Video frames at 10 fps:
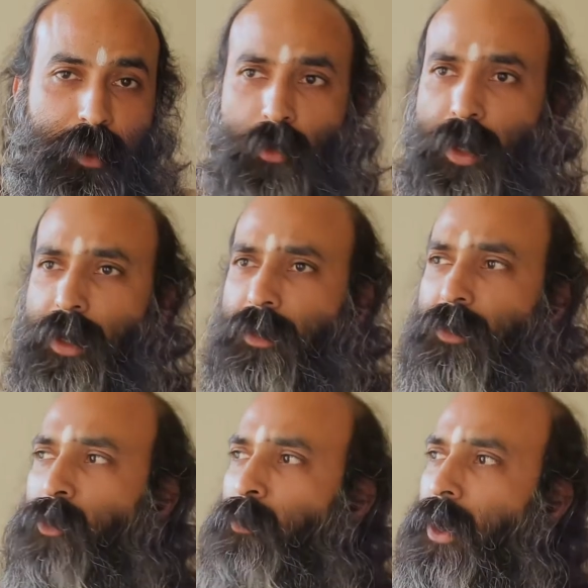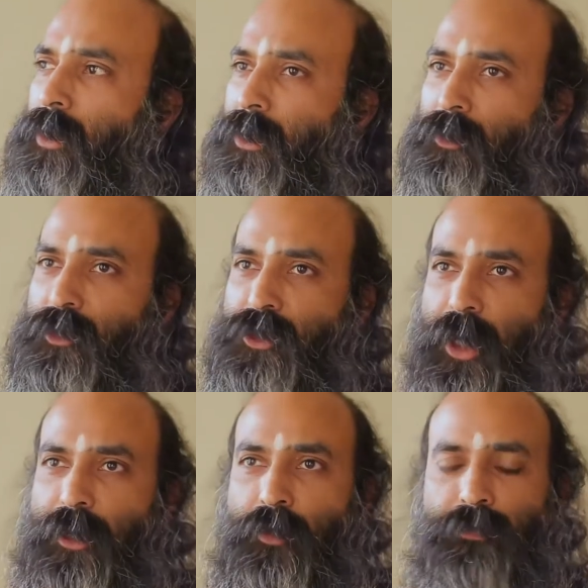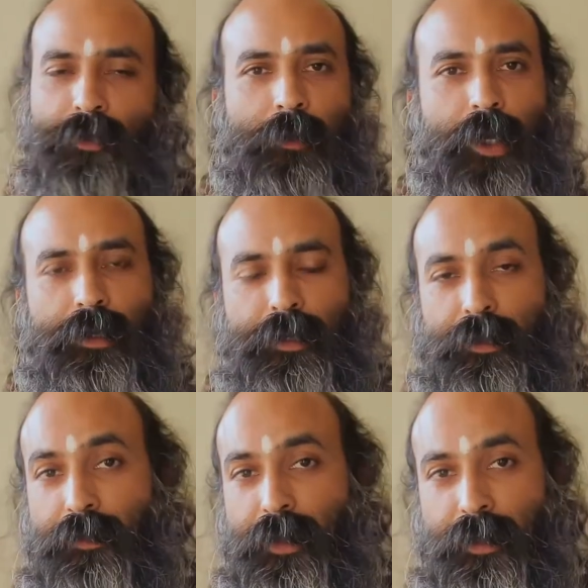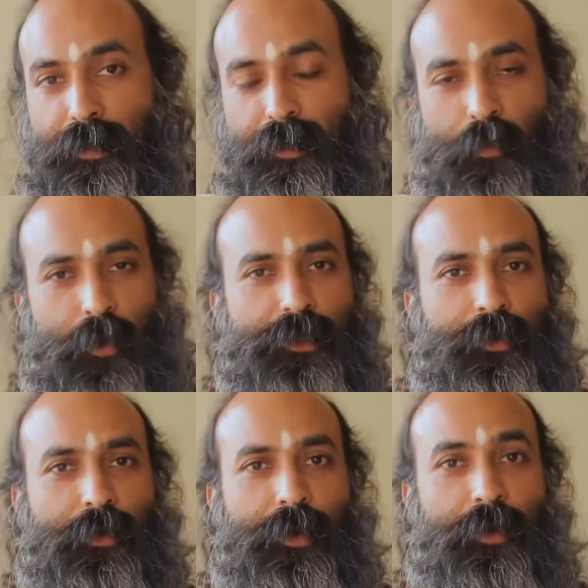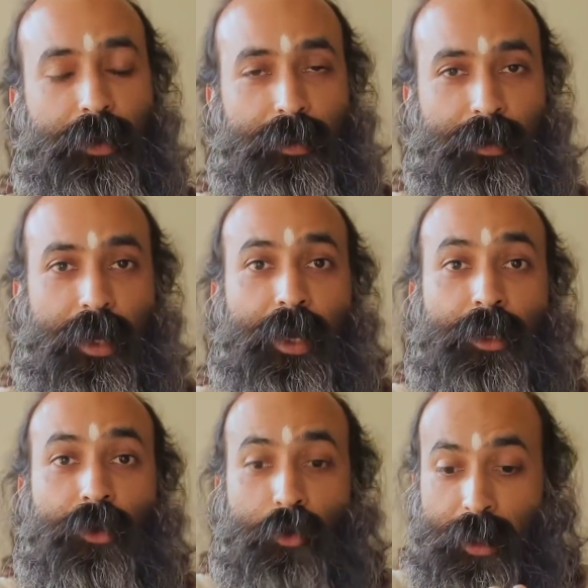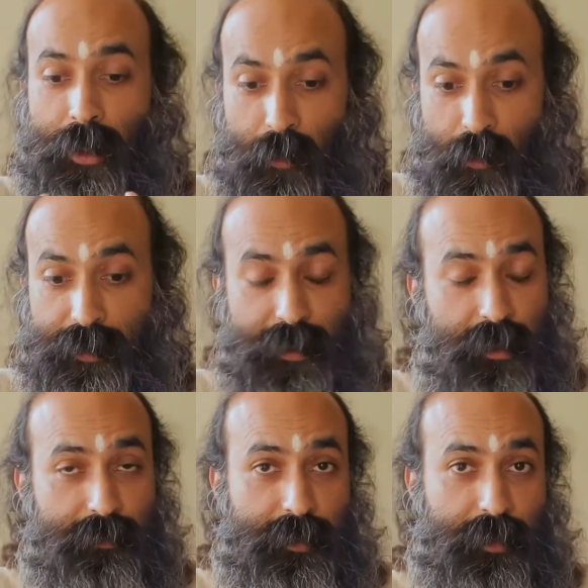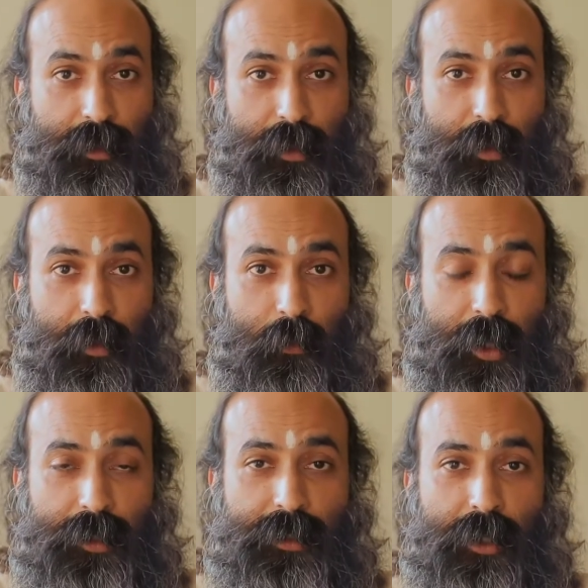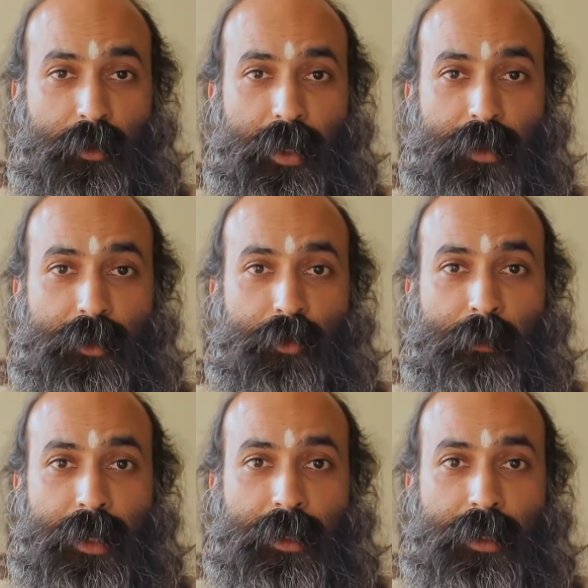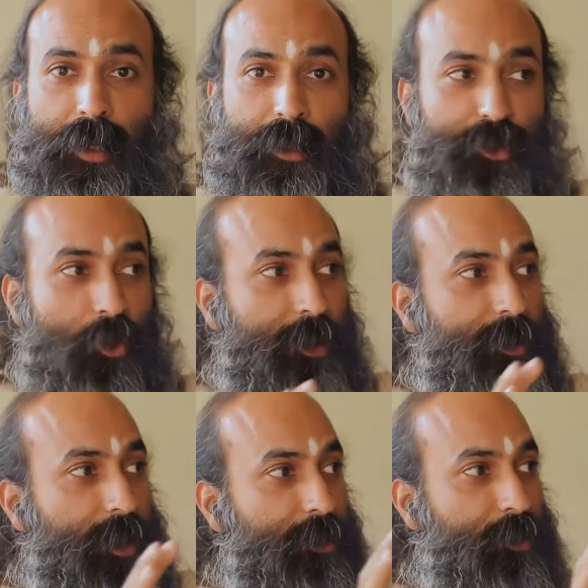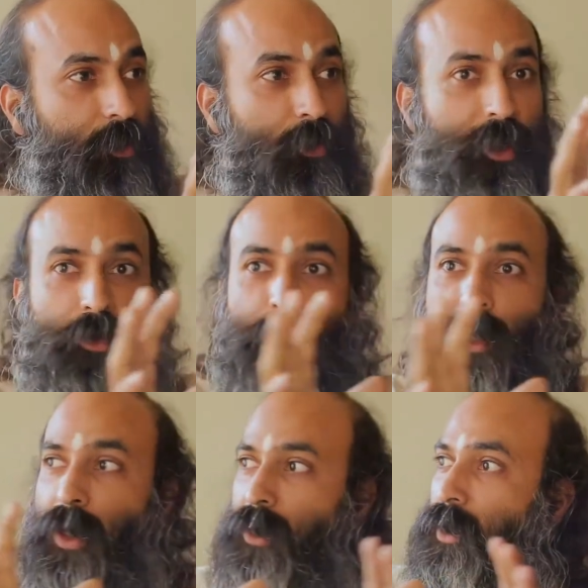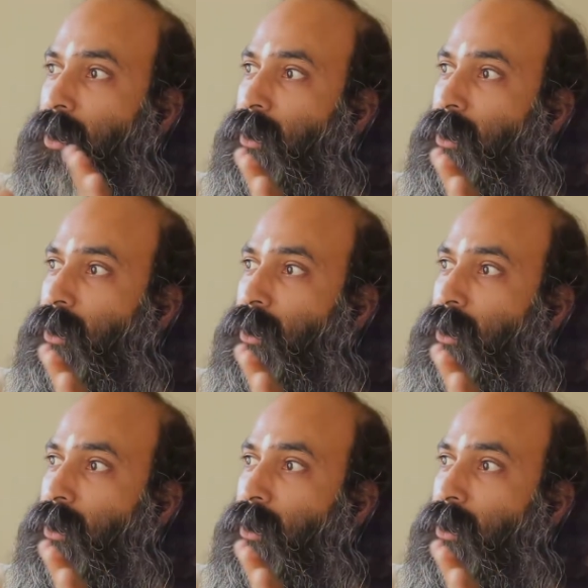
Look at the humanity, the state of humanity today. What's going on? Including our own selves. Huh? When I say look at the humanity, it's not that you're only looking at